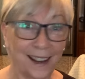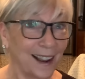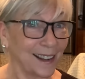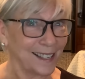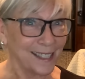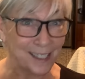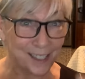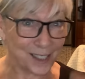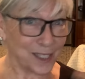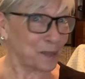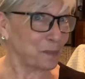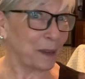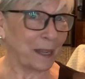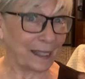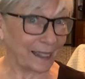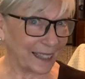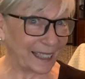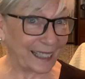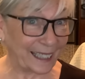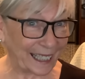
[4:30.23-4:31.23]
It's just me,
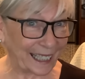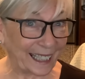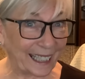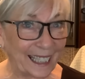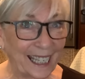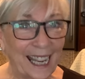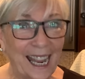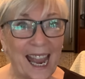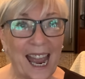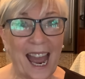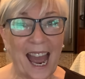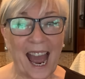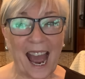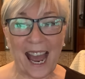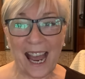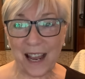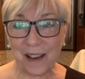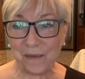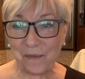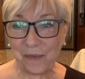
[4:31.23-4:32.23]
Liedy.
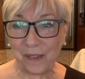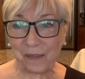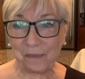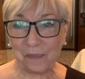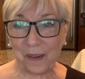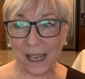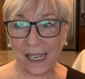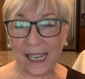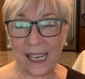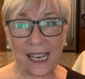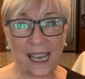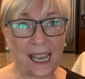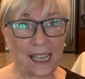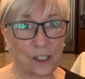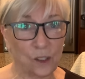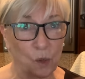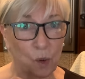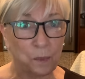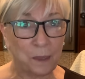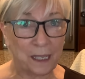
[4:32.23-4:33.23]
Um, but he had
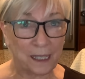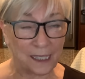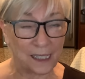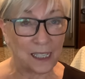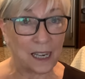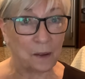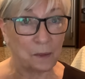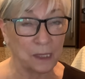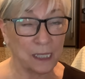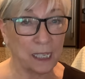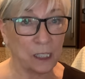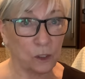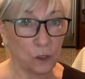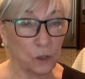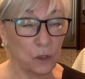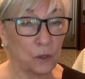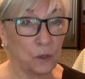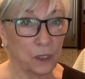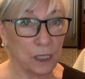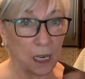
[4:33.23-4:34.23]
told me at the time, take
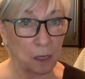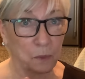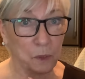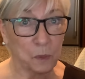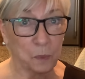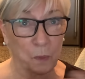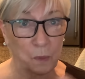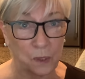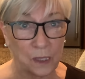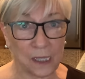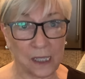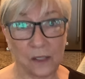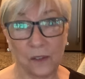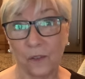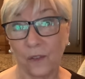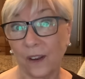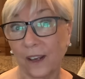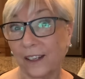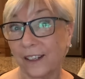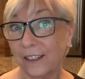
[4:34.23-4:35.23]
two tablespoons to see
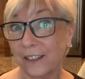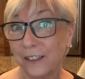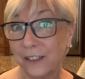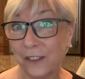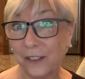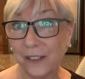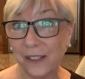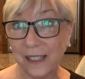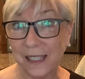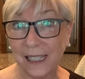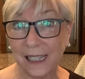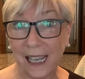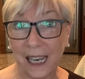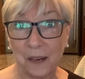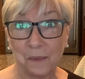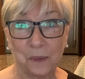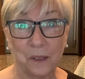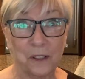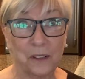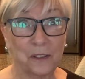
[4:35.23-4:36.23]
if I could induce the
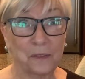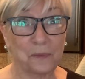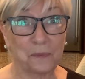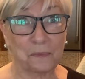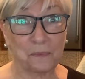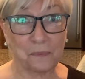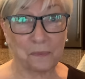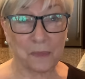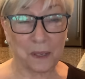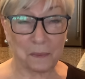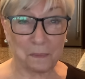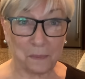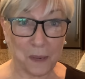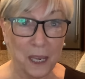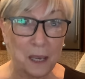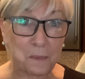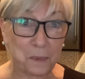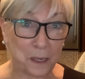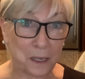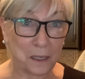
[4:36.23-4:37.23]
labor of my
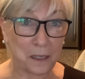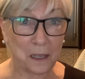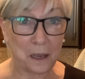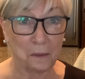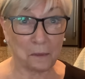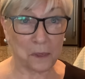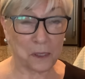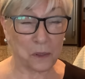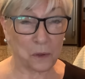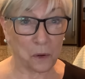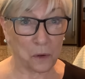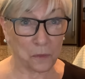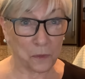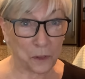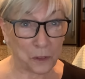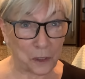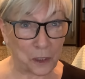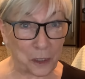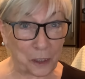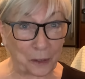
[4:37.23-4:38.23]
baby that was
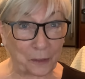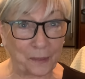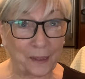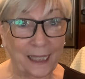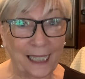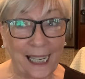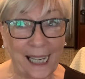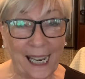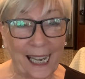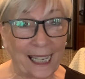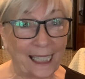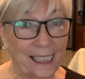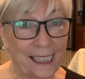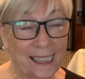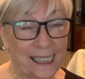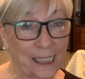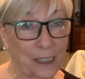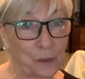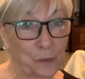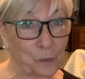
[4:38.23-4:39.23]
overdue. And it
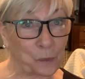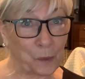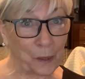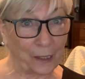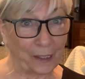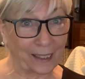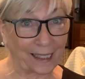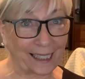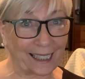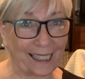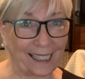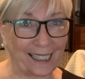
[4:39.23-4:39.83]
didn't work.